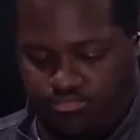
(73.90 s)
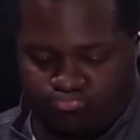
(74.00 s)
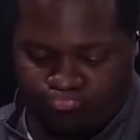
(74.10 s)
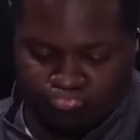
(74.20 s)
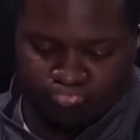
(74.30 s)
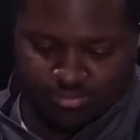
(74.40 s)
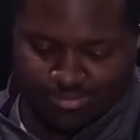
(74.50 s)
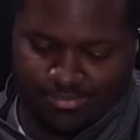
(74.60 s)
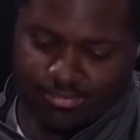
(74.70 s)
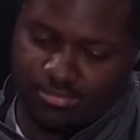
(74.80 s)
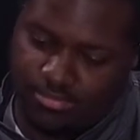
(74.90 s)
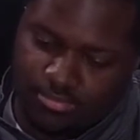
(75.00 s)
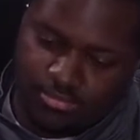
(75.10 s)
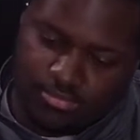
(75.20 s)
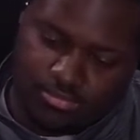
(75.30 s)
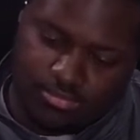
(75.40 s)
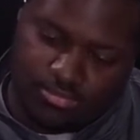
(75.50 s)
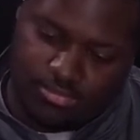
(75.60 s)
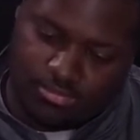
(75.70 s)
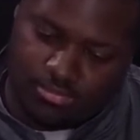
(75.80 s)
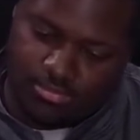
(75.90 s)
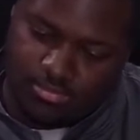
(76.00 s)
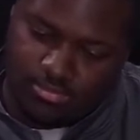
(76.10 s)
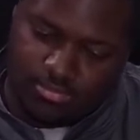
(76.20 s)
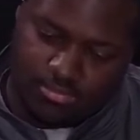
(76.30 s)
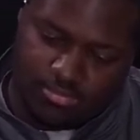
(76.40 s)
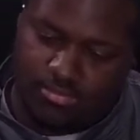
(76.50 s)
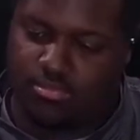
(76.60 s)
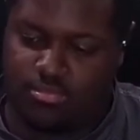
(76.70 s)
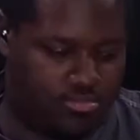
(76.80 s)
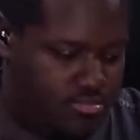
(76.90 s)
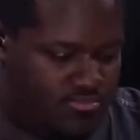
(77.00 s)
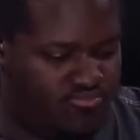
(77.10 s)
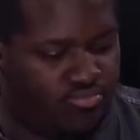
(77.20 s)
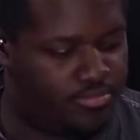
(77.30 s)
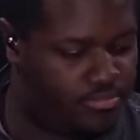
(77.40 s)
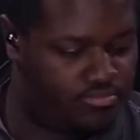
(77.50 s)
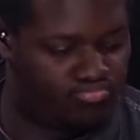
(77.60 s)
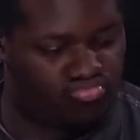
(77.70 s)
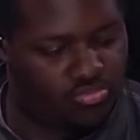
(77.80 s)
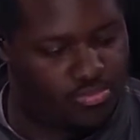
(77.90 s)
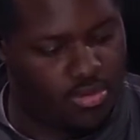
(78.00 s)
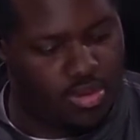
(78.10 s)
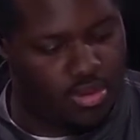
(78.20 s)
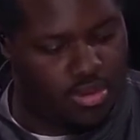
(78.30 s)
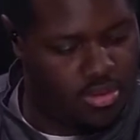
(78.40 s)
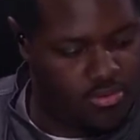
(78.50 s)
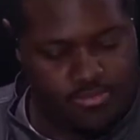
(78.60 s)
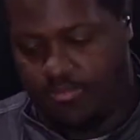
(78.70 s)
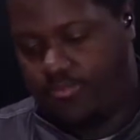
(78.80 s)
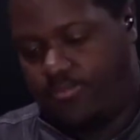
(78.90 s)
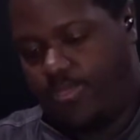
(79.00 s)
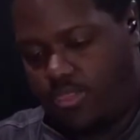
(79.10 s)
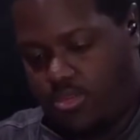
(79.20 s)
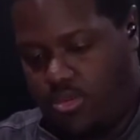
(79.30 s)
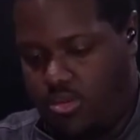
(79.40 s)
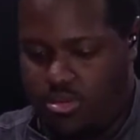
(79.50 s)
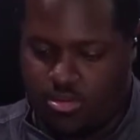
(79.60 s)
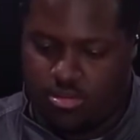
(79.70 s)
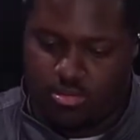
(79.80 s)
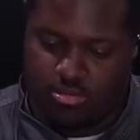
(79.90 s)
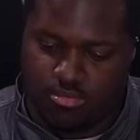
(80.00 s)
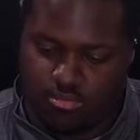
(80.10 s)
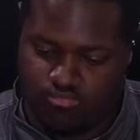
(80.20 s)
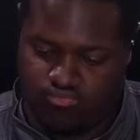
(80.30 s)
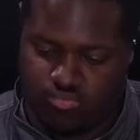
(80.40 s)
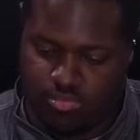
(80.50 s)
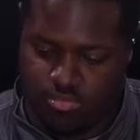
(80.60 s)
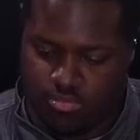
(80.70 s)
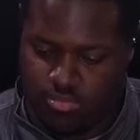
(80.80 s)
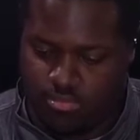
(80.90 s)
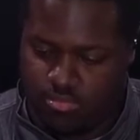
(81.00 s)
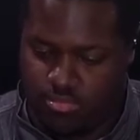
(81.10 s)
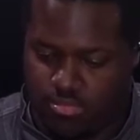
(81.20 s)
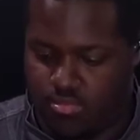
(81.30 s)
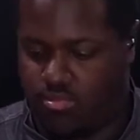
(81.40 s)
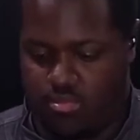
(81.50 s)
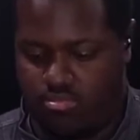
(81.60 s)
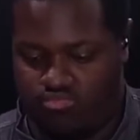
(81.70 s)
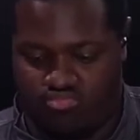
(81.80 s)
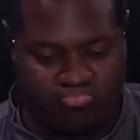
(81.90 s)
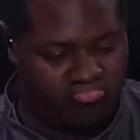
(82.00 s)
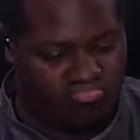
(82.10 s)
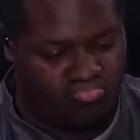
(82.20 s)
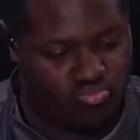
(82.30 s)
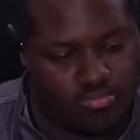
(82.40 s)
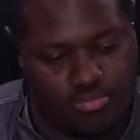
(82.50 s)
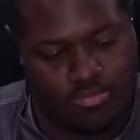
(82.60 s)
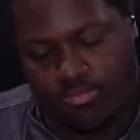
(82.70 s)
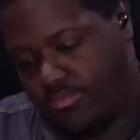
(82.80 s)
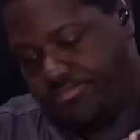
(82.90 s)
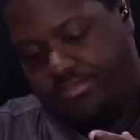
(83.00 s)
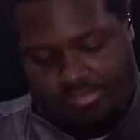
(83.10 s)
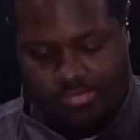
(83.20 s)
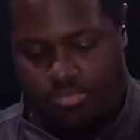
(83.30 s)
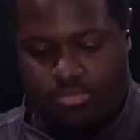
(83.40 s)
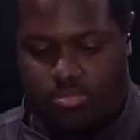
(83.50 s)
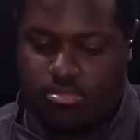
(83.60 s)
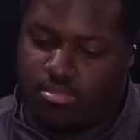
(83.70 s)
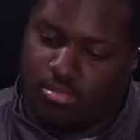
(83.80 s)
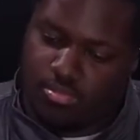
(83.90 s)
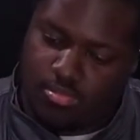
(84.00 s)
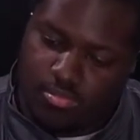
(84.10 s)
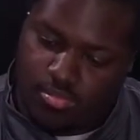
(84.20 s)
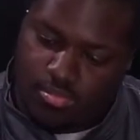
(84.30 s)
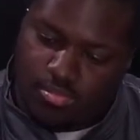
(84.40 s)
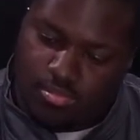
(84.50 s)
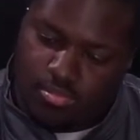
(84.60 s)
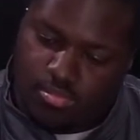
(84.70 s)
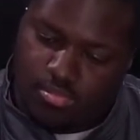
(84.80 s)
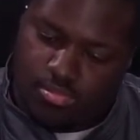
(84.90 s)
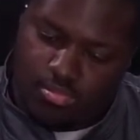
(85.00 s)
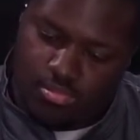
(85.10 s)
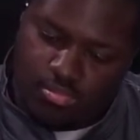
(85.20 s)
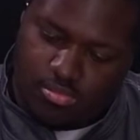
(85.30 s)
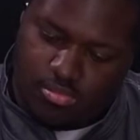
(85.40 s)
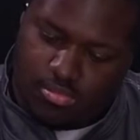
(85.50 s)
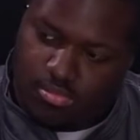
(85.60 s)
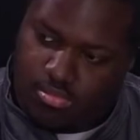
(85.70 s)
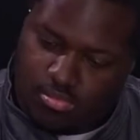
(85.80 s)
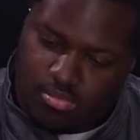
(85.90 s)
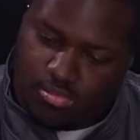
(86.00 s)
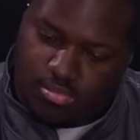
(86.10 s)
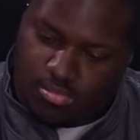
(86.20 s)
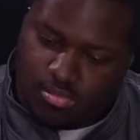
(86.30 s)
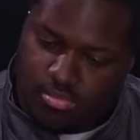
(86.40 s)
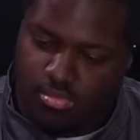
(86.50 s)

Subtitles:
So I'm going to do some garlic powder, some onion powder, some cayenne pepper, some salt, and some Frank's Red Hot. This will give your wings a really great flavor right out of the water, and then they'll